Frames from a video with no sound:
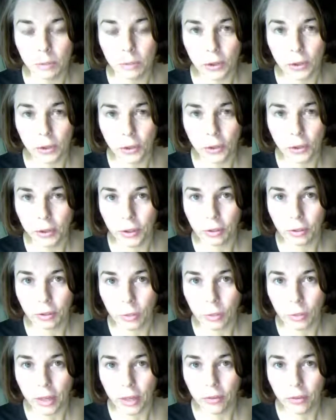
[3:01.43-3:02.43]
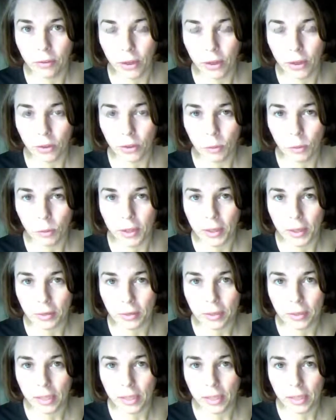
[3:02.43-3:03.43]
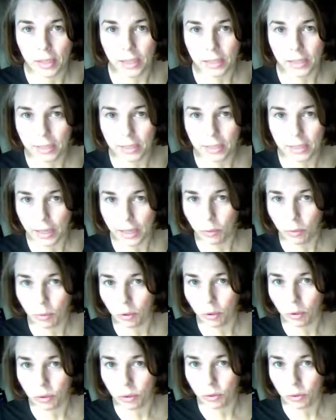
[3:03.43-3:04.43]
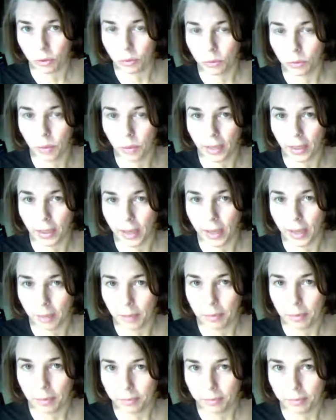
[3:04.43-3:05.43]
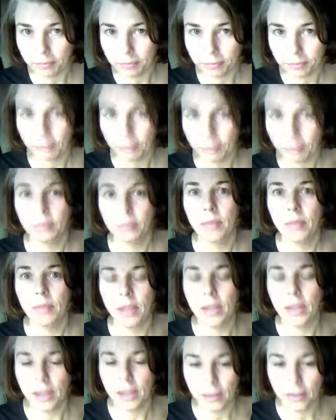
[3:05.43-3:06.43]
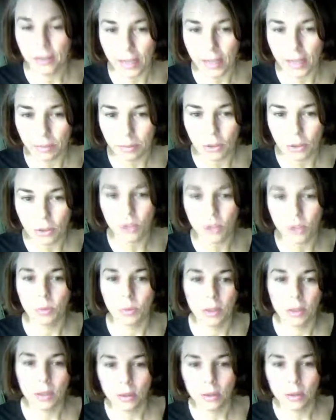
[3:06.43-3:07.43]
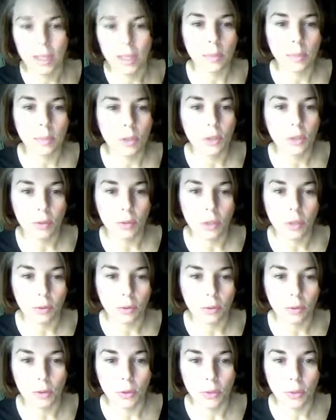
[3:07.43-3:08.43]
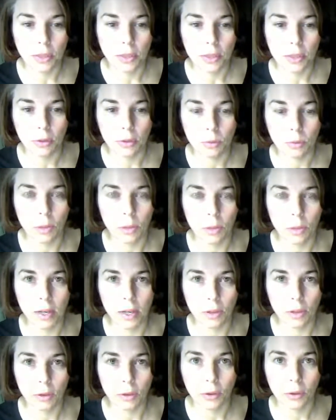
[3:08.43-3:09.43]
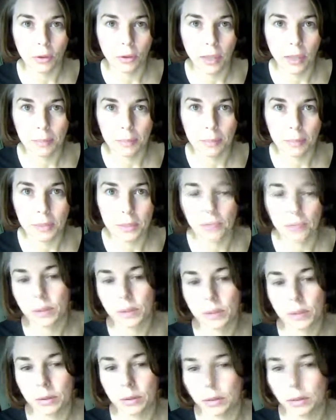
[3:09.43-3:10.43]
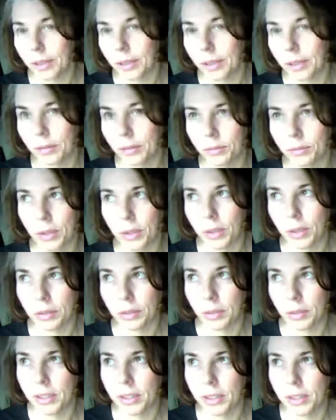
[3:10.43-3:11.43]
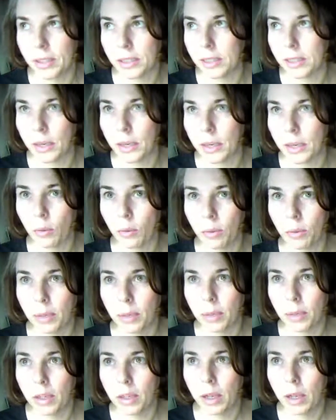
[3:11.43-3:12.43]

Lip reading: sugar, whatever your sweetener says, that's equal to 1 cup, then that's what you would do. You wouldn't use 1 1/3 cups of well, Splenda is equal, but